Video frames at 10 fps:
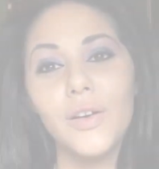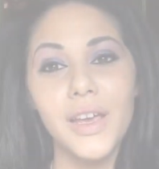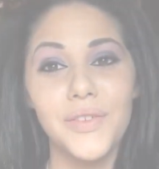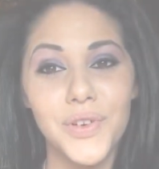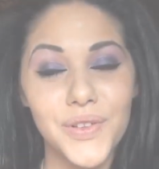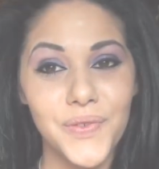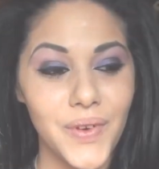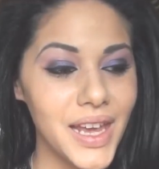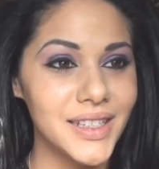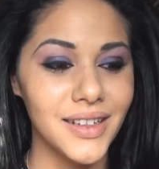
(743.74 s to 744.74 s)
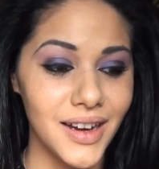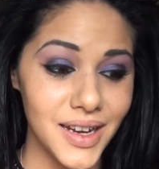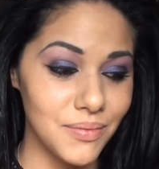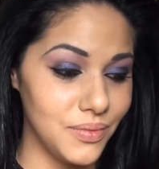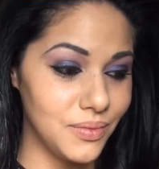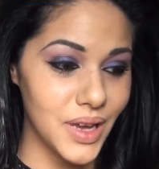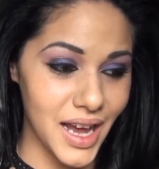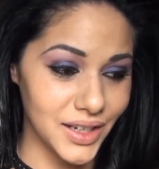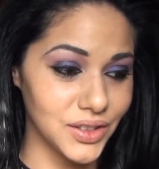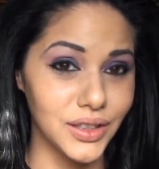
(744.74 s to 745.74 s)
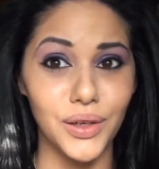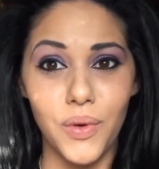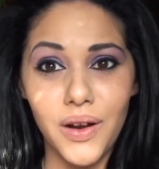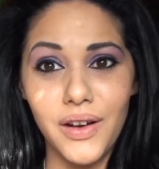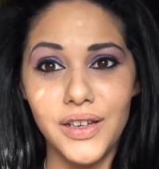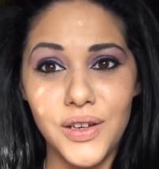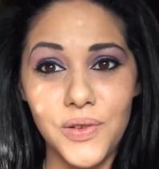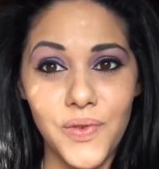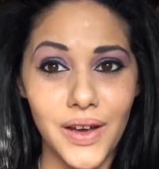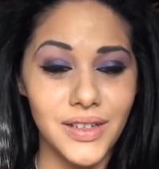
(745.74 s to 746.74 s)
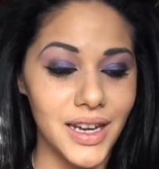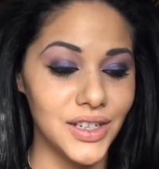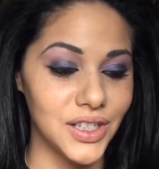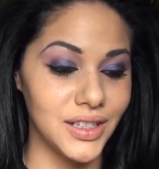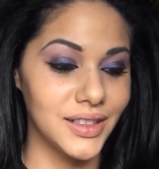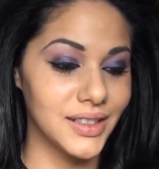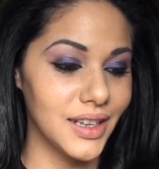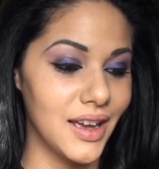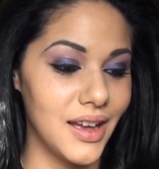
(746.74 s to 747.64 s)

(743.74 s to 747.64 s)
Okay, for the face, I am actually wearing two foundations.